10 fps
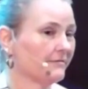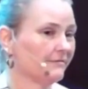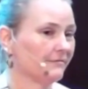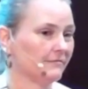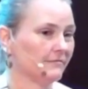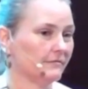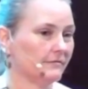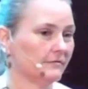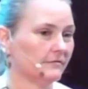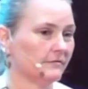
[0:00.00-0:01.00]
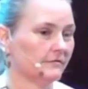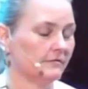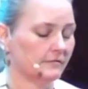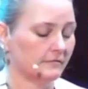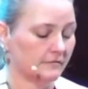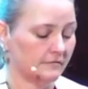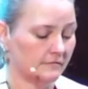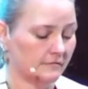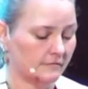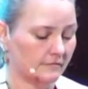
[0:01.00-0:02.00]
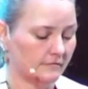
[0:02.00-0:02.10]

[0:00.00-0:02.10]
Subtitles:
Nothing is said.